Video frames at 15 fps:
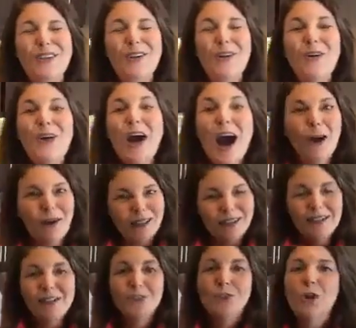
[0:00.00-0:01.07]
So, all right,
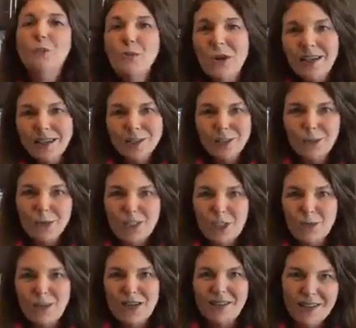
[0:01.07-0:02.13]
let's jump right into the
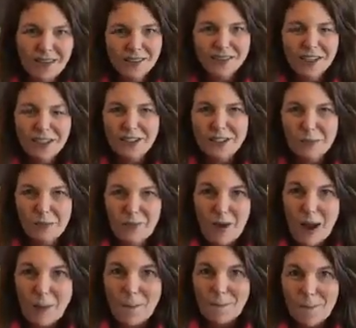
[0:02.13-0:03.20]
recipe, and then I'll tell you a little bit
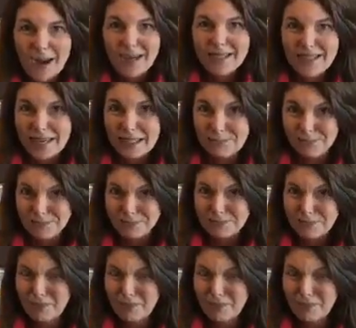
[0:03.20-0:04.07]
about my day.